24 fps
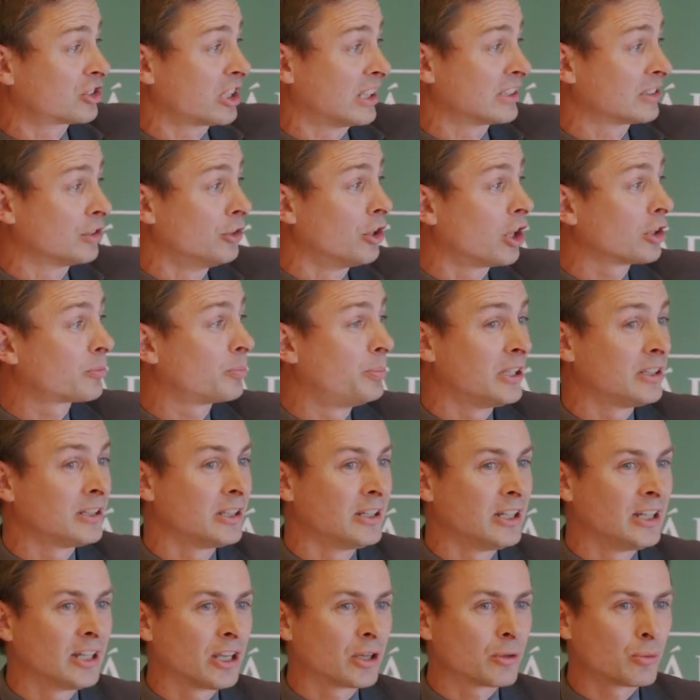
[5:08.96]
has not
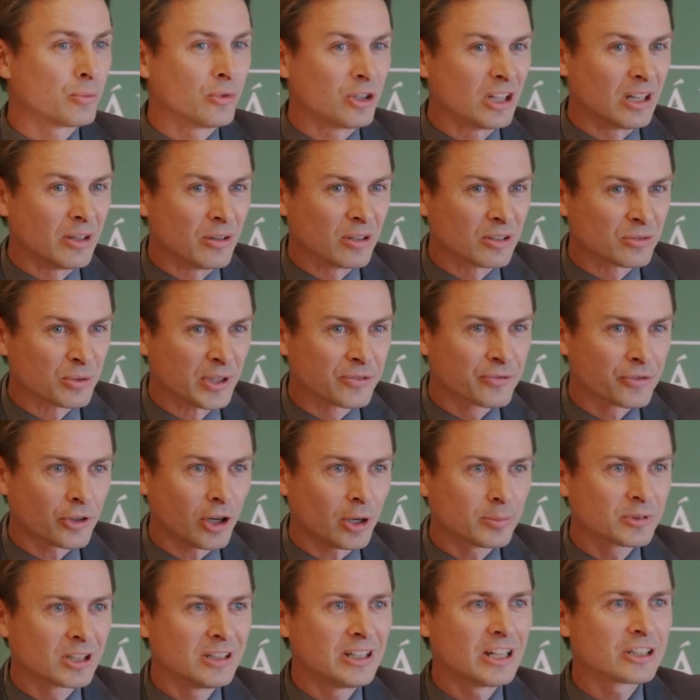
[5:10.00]
been
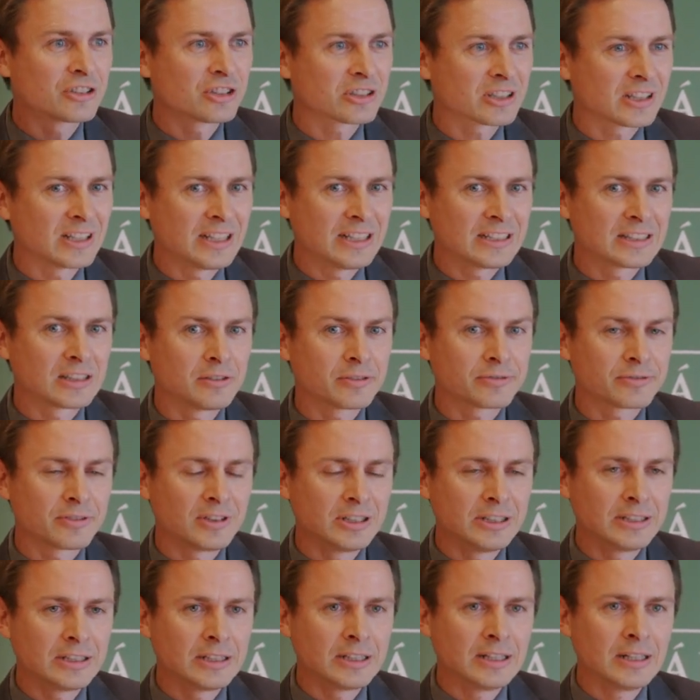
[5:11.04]
reformed
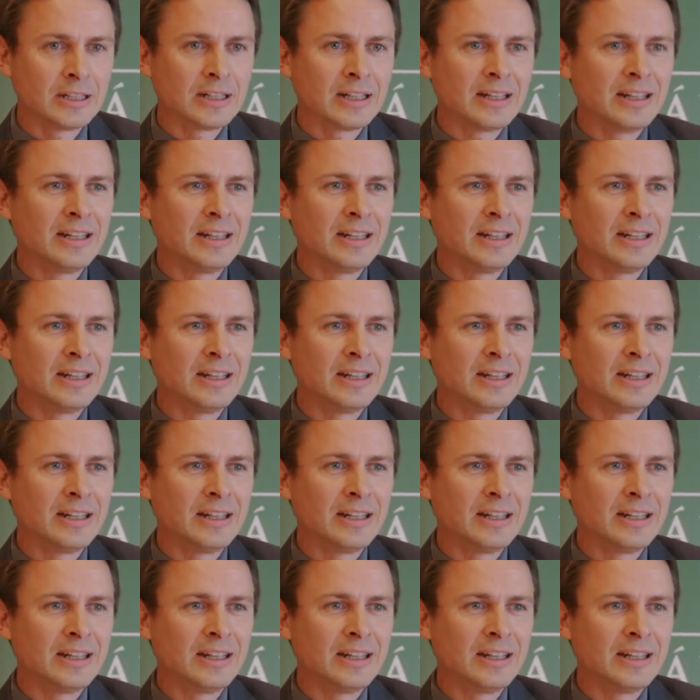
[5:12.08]
legislatively